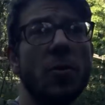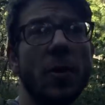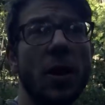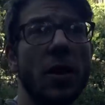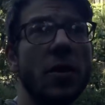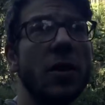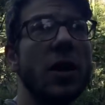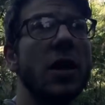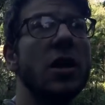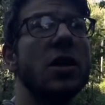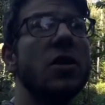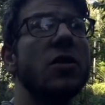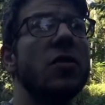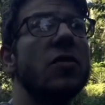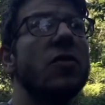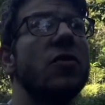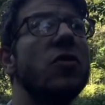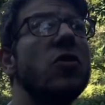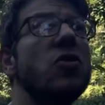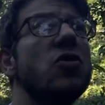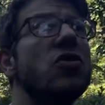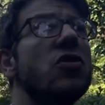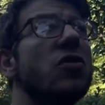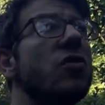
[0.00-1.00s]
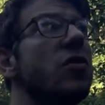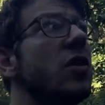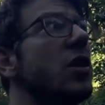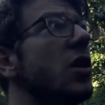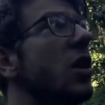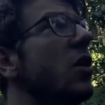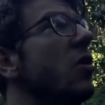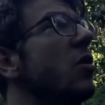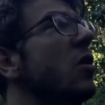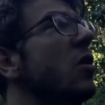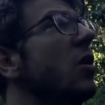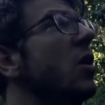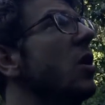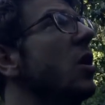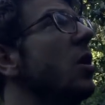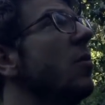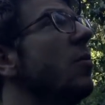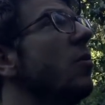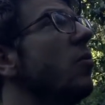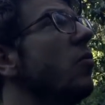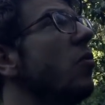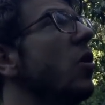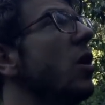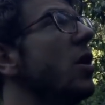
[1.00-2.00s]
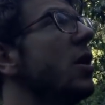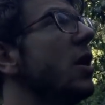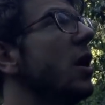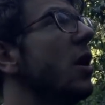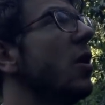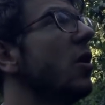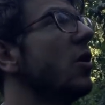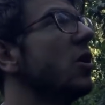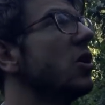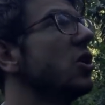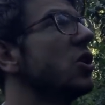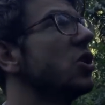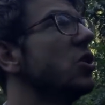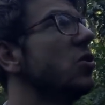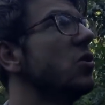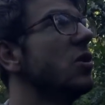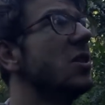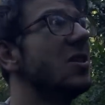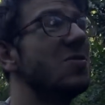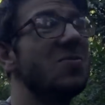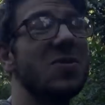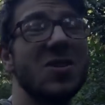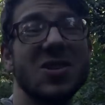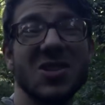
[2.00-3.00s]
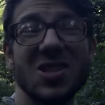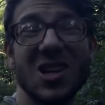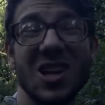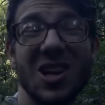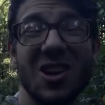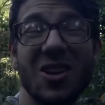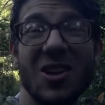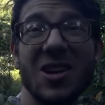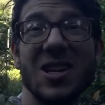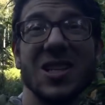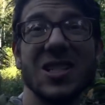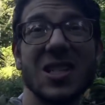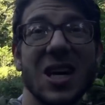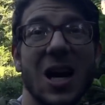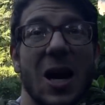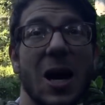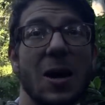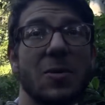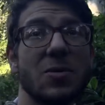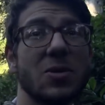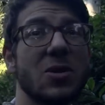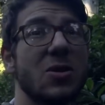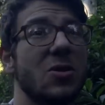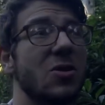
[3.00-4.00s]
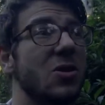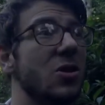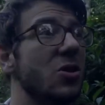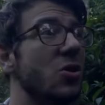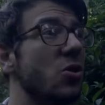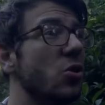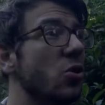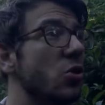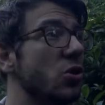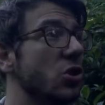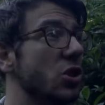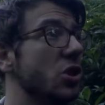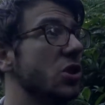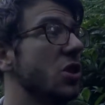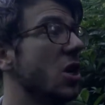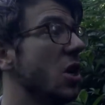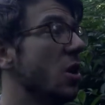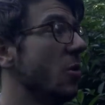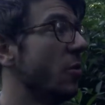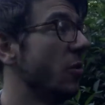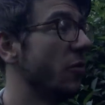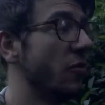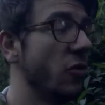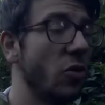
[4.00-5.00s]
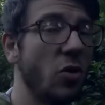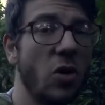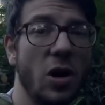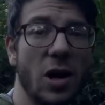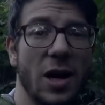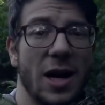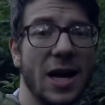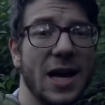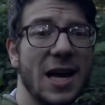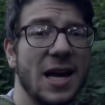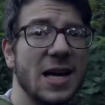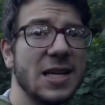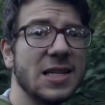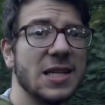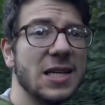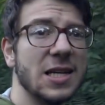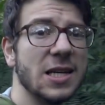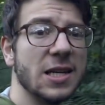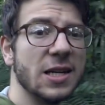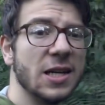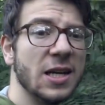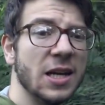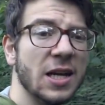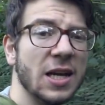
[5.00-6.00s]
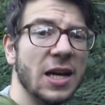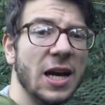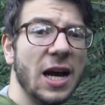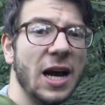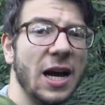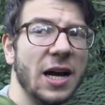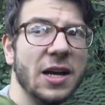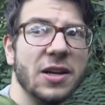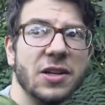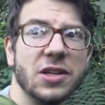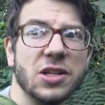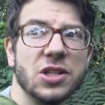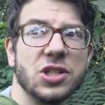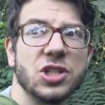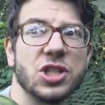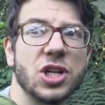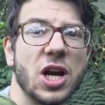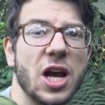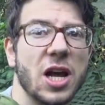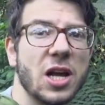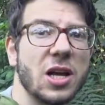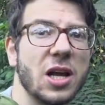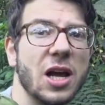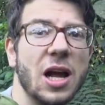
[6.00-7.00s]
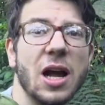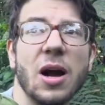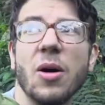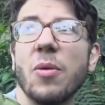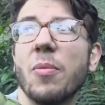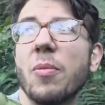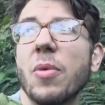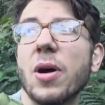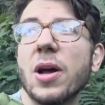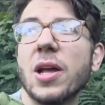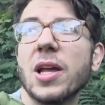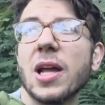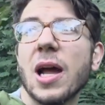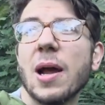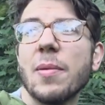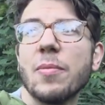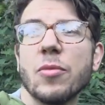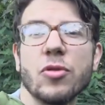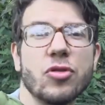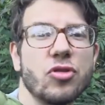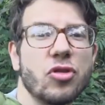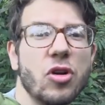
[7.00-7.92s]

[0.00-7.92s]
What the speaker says: about that in a future video. But right now I'm going to shoot these because the light is absolutely gorgeous before I head in and check out my camera